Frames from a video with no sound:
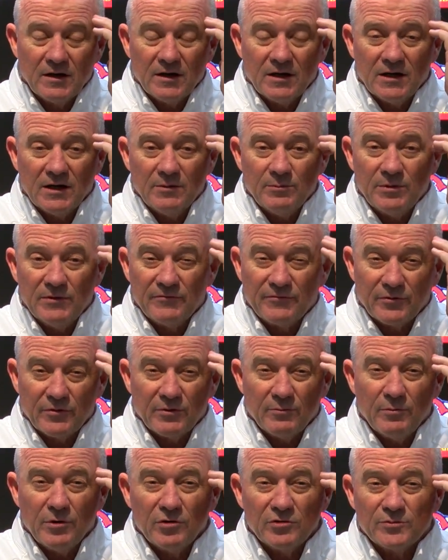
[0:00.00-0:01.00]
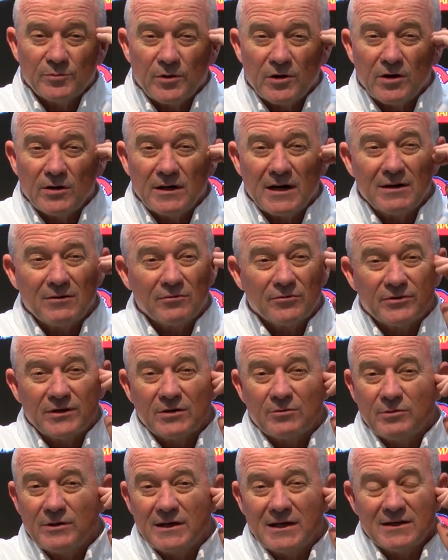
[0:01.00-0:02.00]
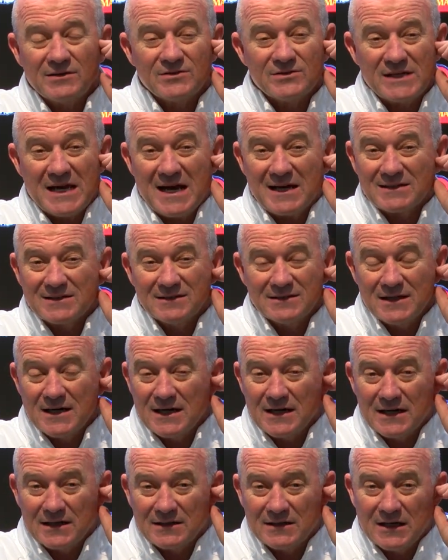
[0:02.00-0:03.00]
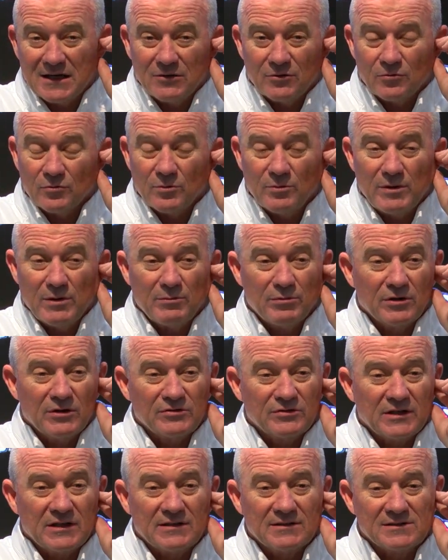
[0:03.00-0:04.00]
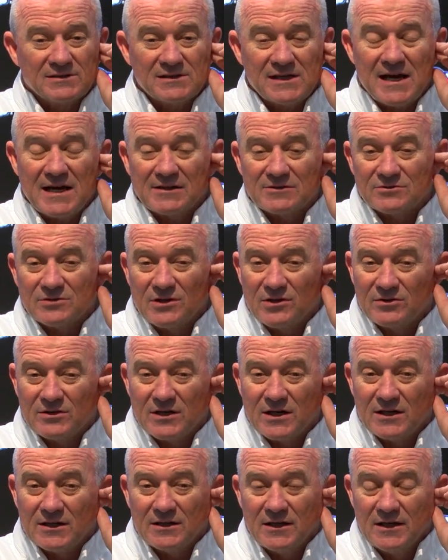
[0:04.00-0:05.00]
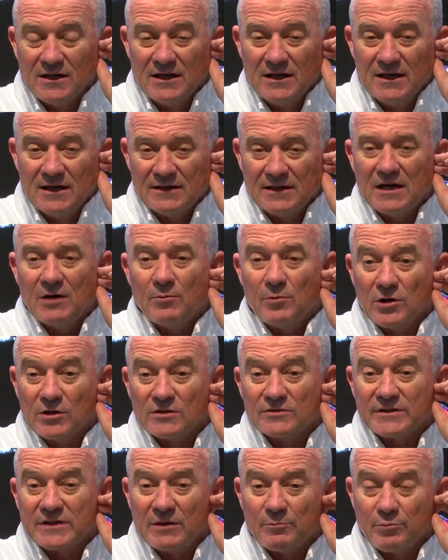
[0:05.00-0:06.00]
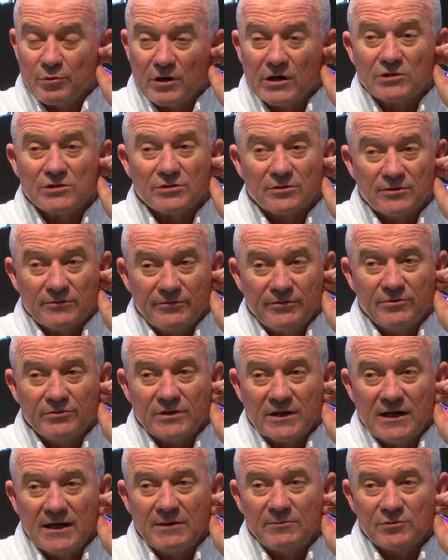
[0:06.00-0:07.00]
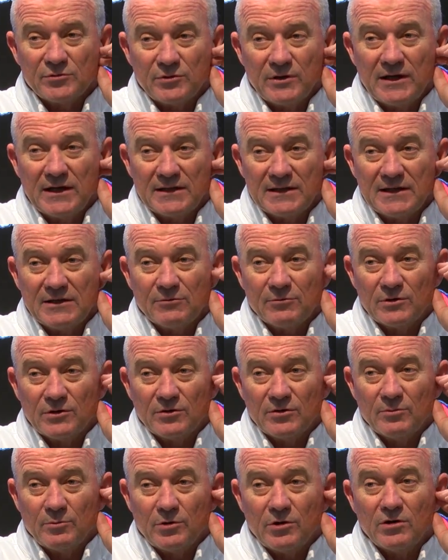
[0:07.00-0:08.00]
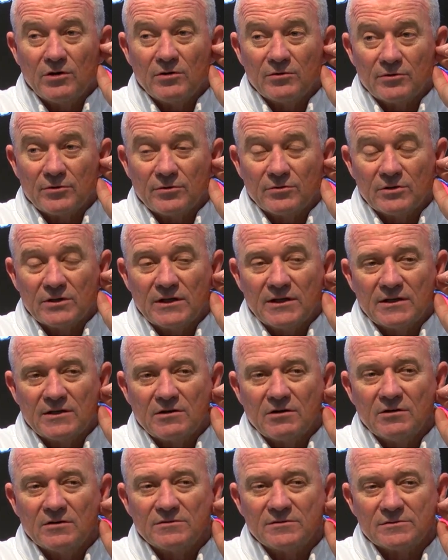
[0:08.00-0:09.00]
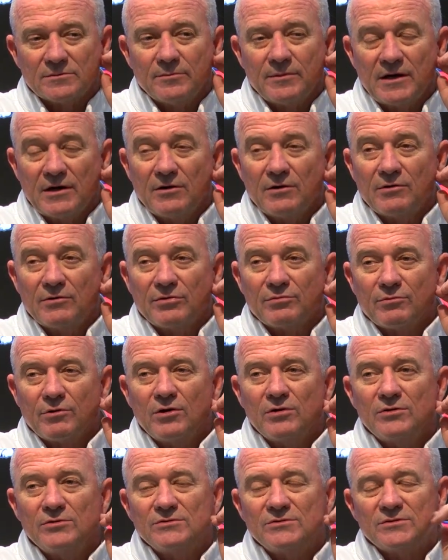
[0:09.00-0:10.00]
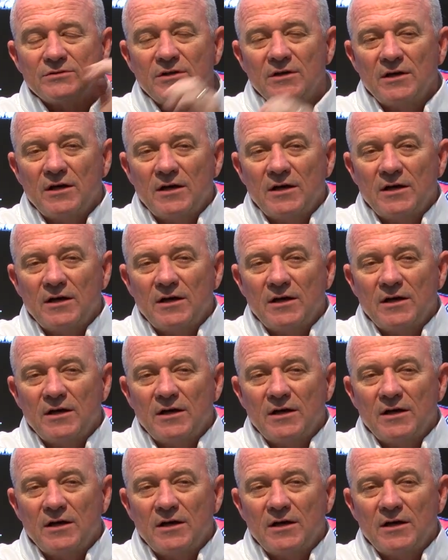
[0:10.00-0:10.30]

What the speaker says: But for the most part, I don't think we got sacked tonight. I don't remember us getting sacked. So I thought, now Marcus got pressured a few times where he had to get rid of the ball early, caused some errant throws.